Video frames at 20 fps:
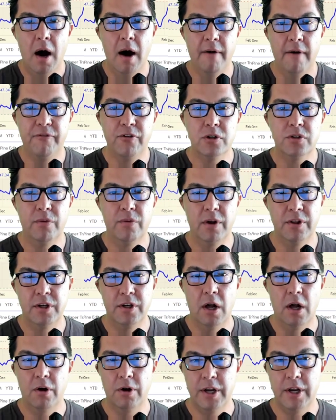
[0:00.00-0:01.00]
First of all, the
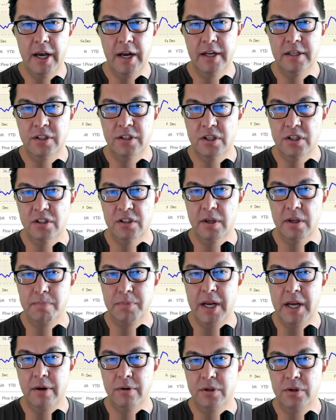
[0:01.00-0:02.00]
dollar yen has just slipped
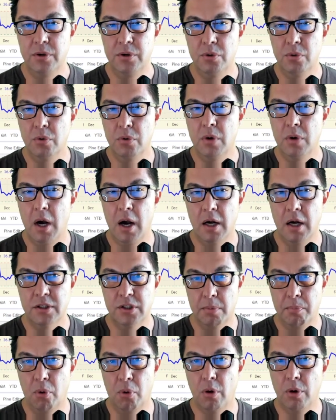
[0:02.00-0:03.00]
down to
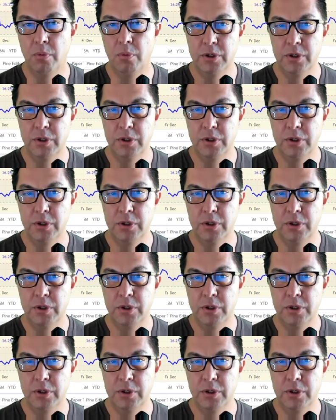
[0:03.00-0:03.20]
support.